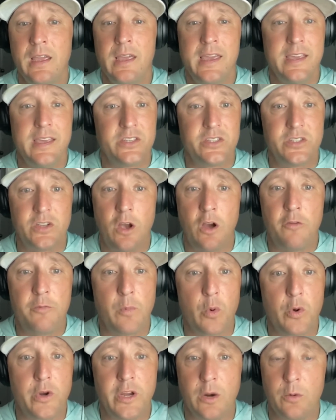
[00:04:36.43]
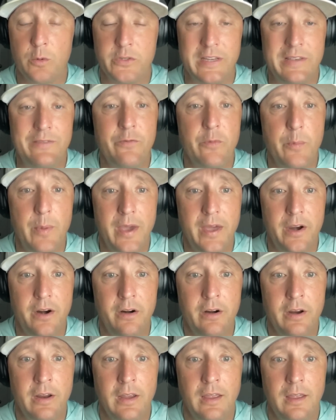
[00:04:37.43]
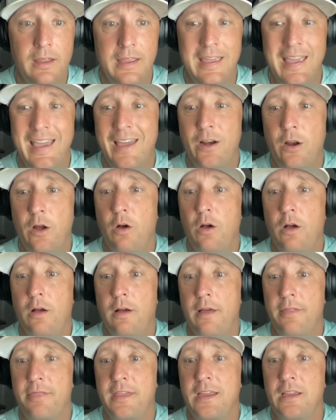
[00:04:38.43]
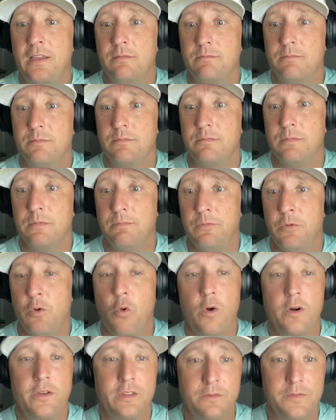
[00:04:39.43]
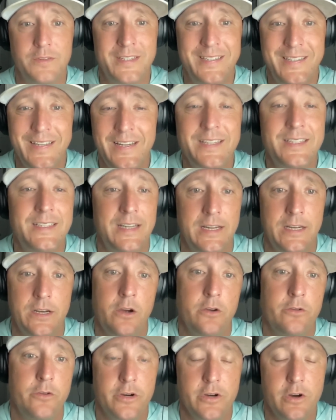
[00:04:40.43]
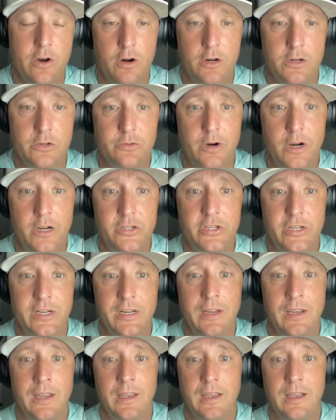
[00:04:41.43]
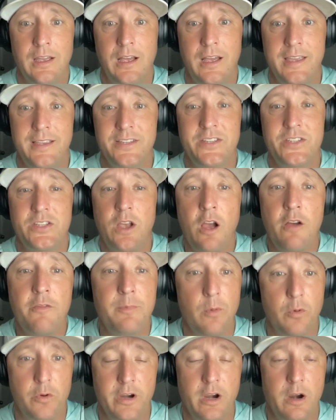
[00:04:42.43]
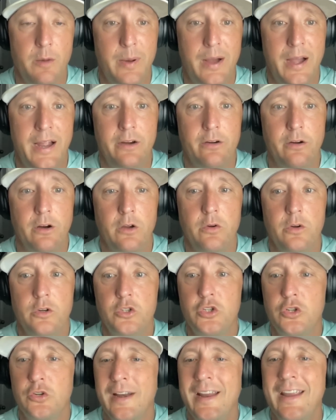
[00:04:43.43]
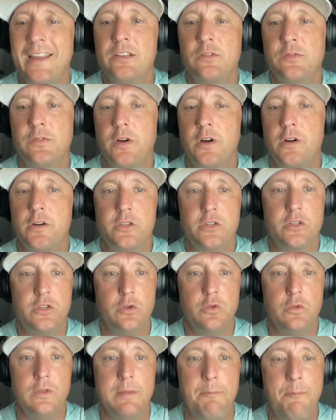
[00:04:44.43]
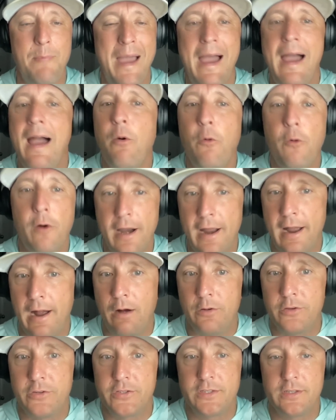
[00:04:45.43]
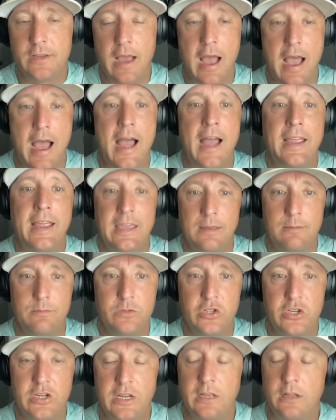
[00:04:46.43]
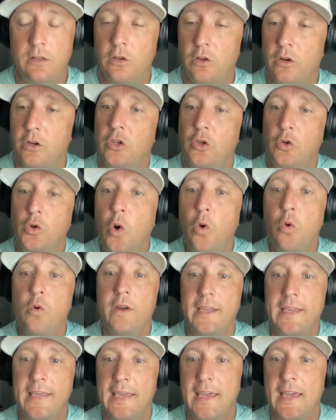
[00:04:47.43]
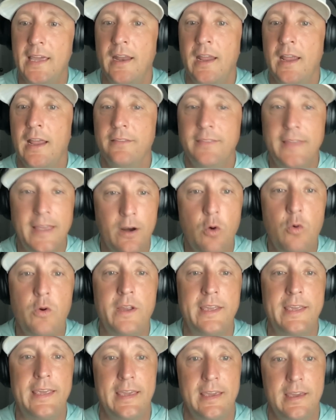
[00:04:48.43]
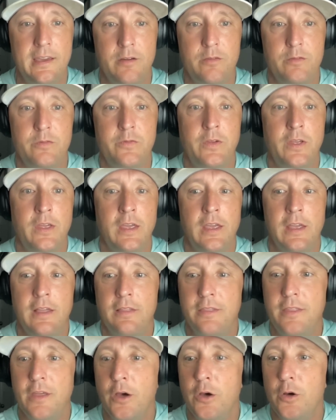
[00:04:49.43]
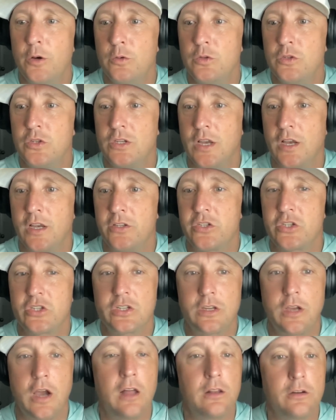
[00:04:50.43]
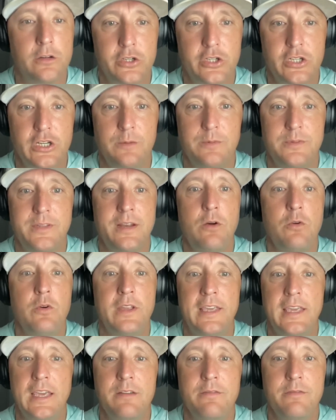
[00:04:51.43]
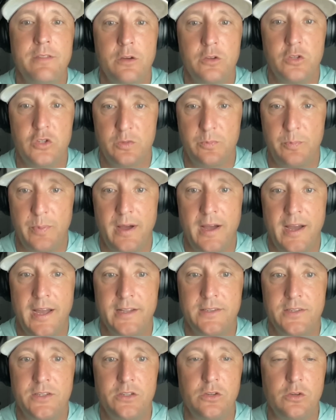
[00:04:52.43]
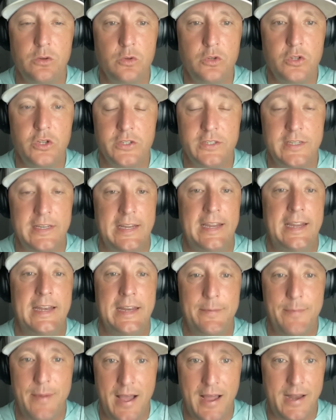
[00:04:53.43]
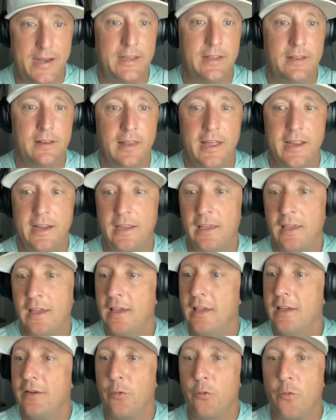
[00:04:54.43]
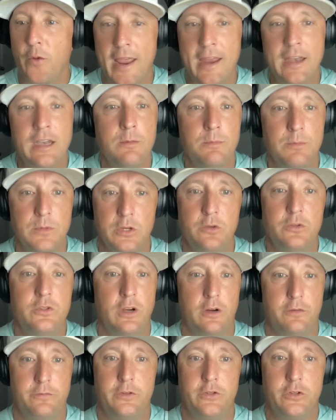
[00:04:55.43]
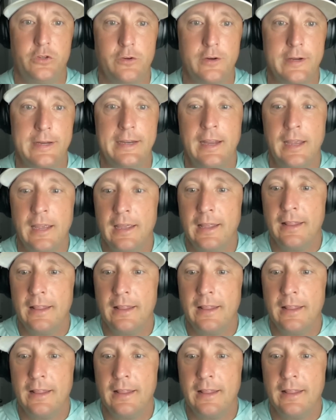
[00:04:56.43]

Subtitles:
His sophomore year was even better. He had, I think, north of 1,600 yards rushing his sophomore year at Pike Road. Transfers to the powerhouse IMG. Look, they don't give those scholarships. They don't give those spots to just anybody, like random dudes off the street.